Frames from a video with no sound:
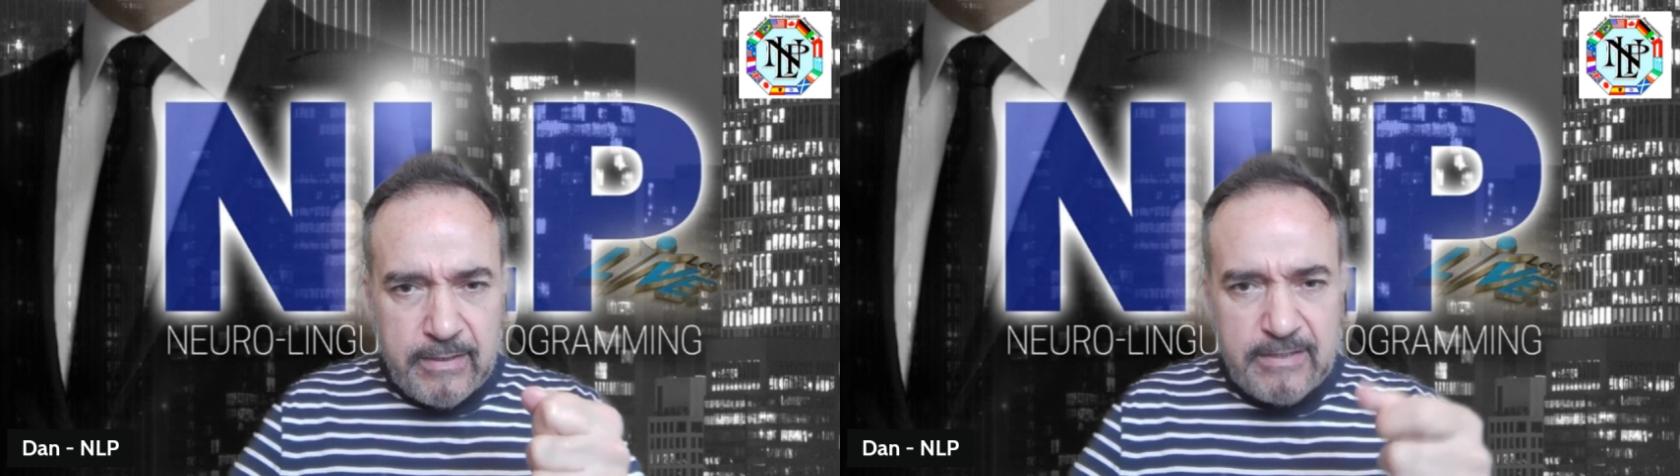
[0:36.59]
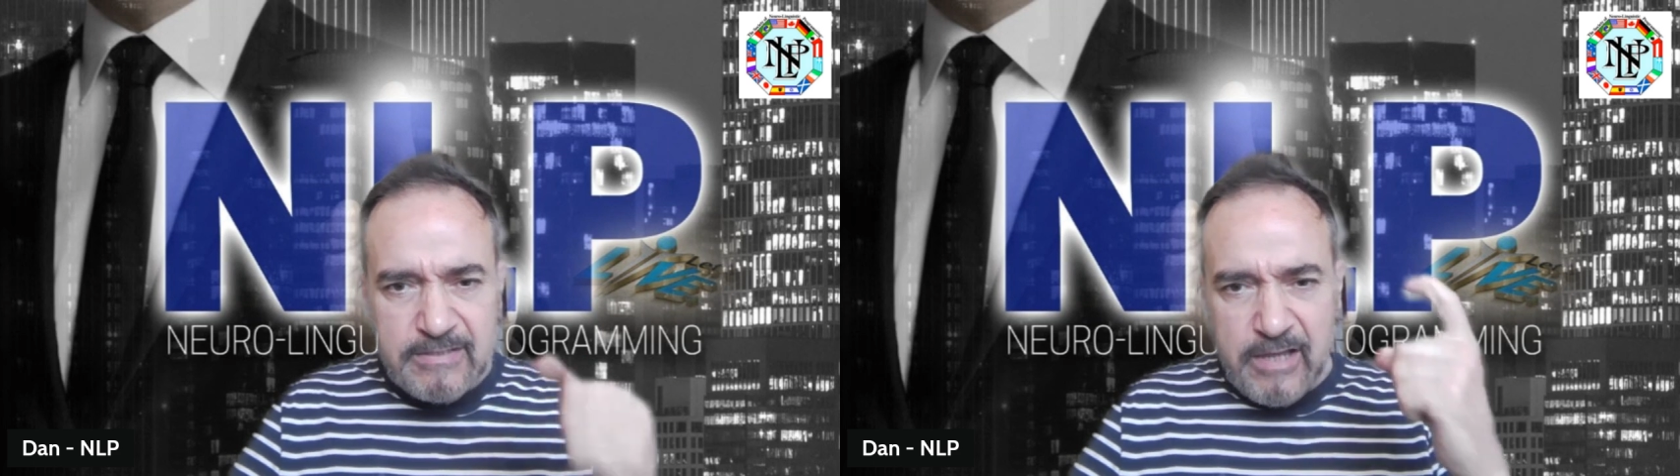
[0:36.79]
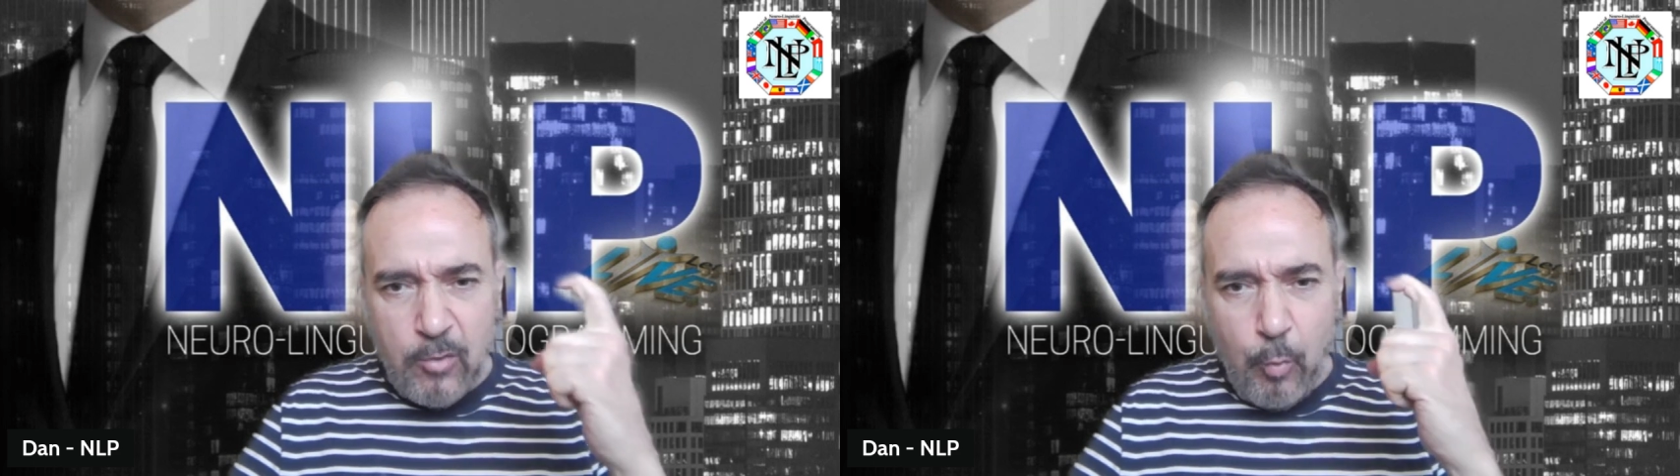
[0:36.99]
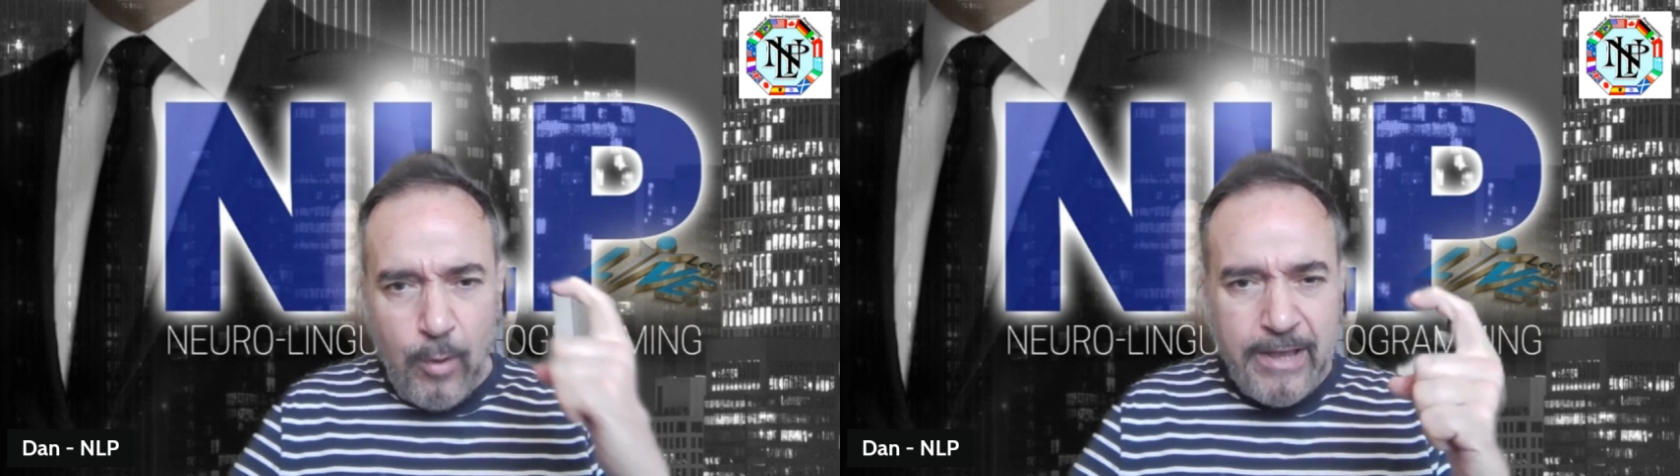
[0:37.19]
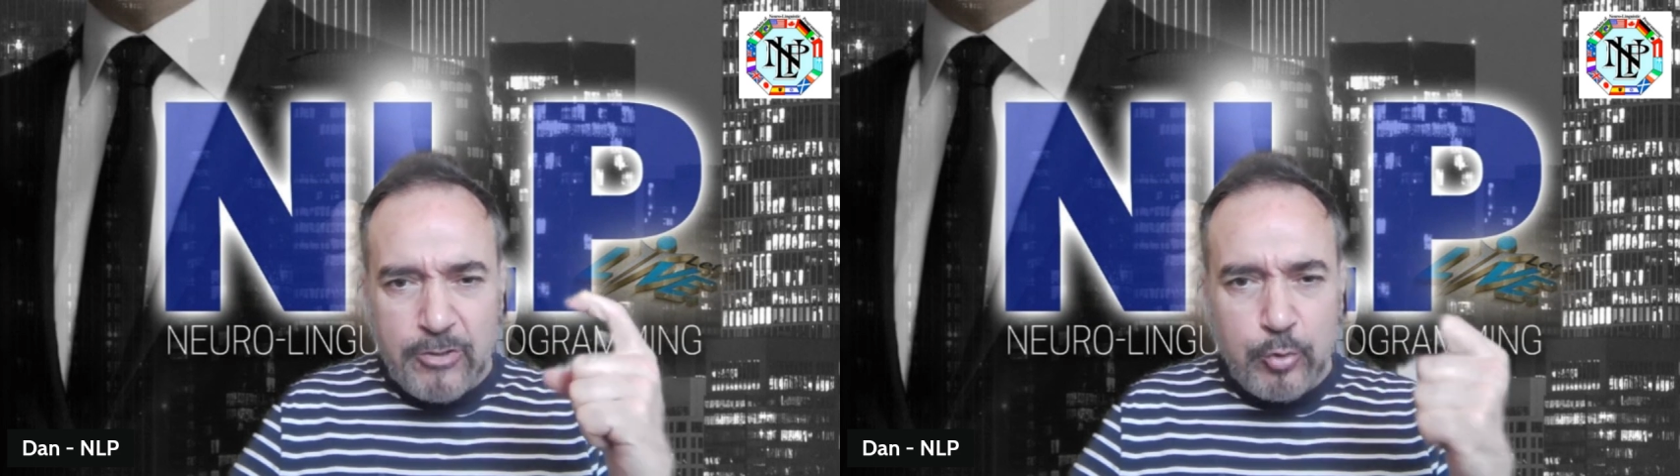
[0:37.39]
is a
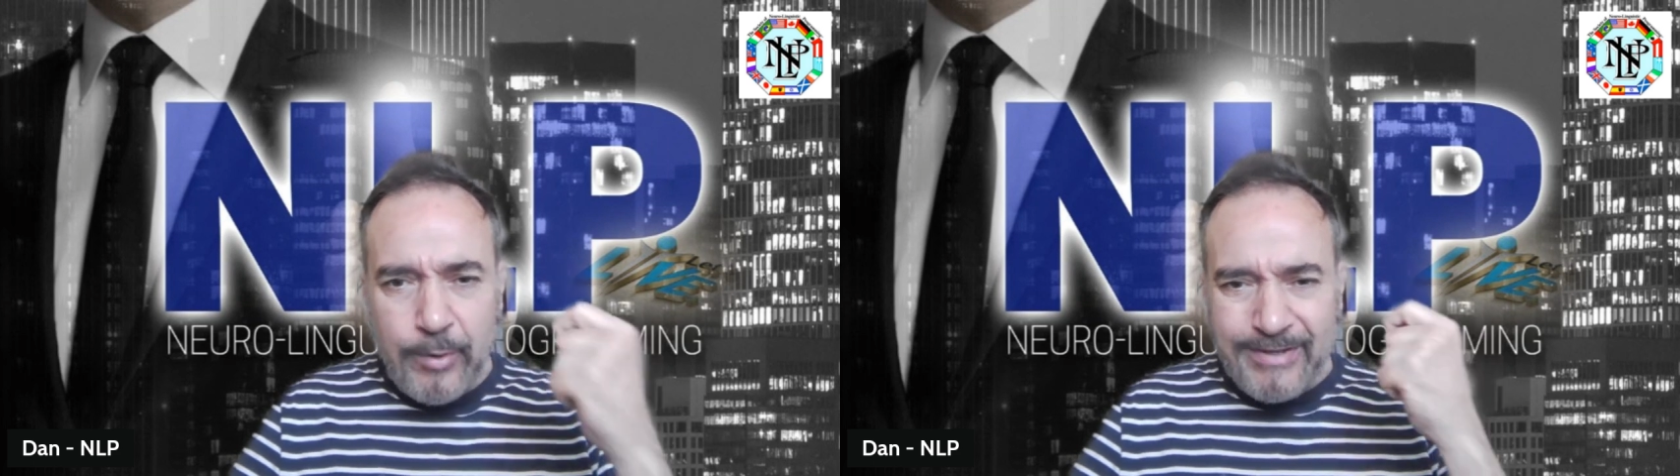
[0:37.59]
way to